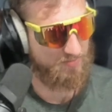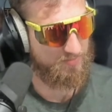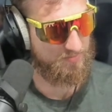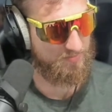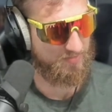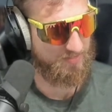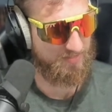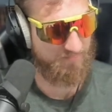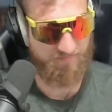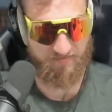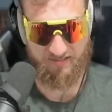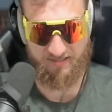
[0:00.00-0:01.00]
So
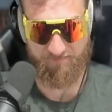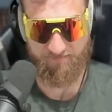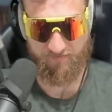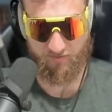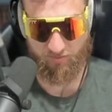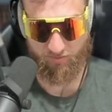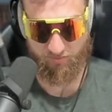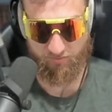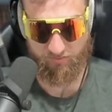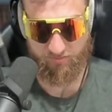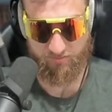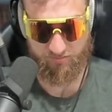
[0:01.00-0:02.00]
if f low
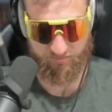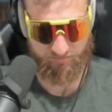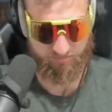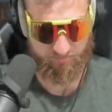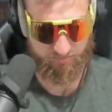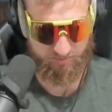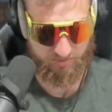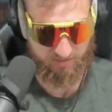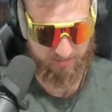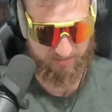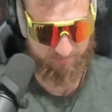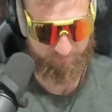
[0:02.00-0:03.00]

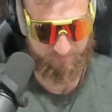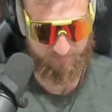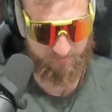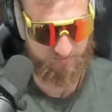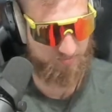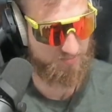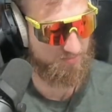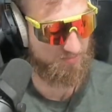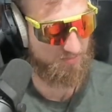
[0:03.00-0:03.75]
times